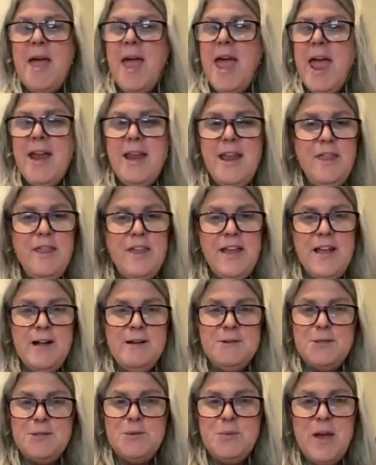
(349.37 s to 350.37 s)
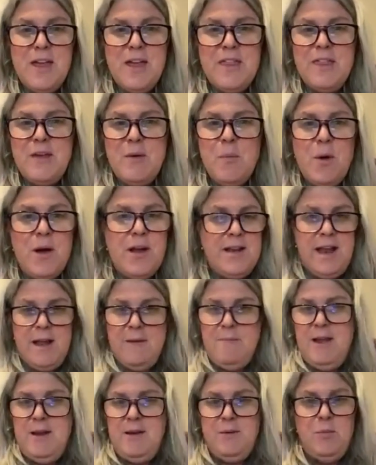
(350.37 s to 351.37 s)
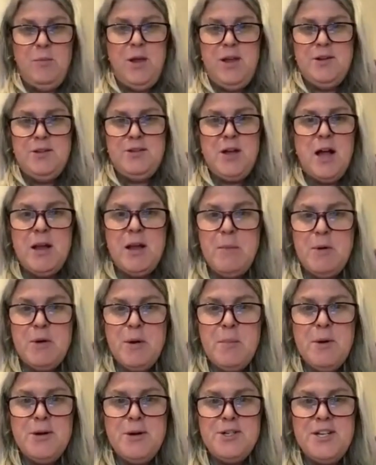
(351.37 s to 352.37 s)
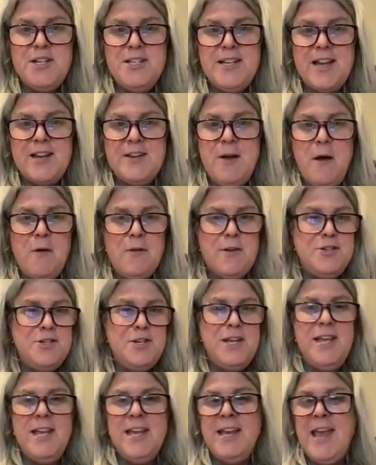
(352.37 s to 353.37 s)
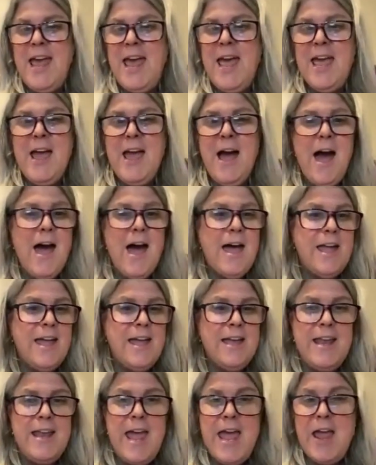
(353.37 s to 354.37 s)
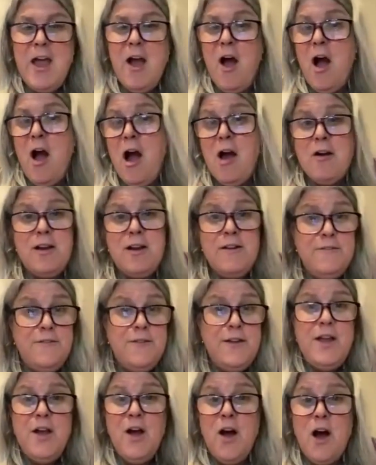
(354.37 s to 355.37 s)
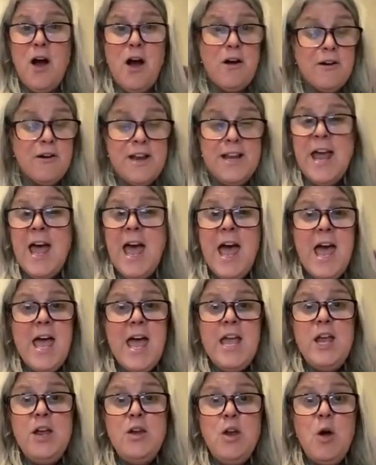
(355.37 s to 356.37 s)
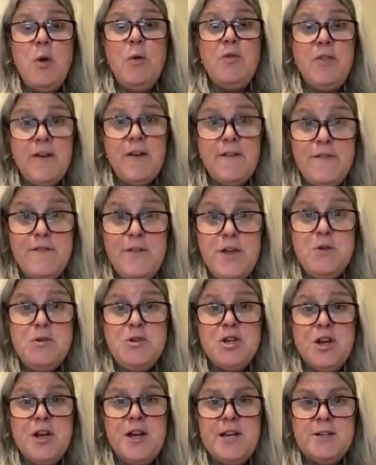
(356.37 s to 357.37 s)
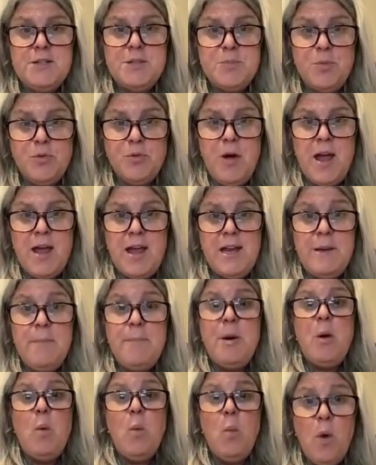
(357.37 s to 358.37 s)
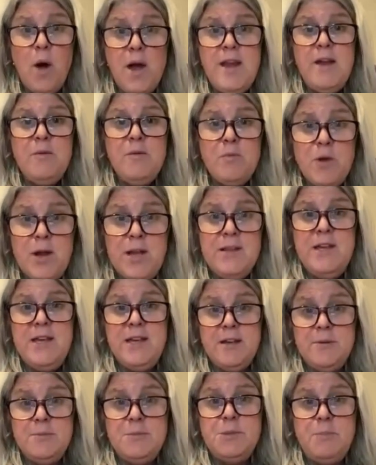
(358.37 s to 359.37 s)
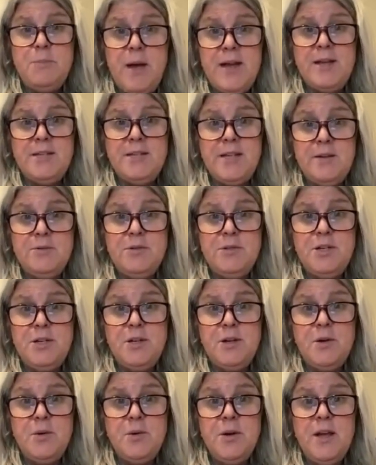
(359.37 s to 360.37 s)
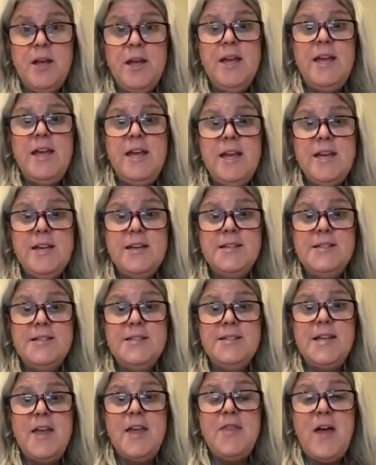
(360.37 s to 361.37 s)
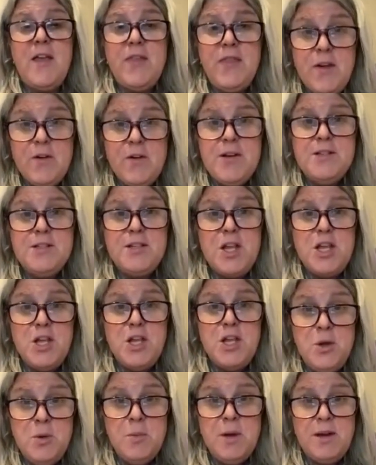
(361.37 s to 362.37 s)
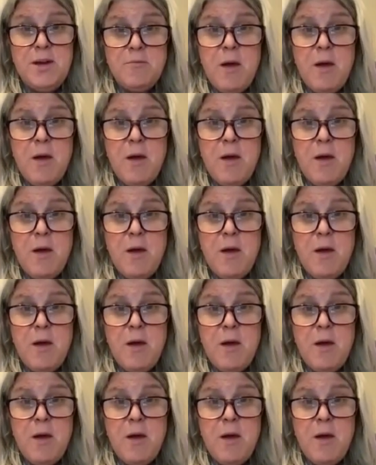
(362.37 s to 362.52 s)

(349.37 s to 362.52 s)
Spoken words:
Anything else with what, I mean, we could talk about emerging technology and AI and AR and VR, and the future is bright, but what it really comes back down to is that there is a human,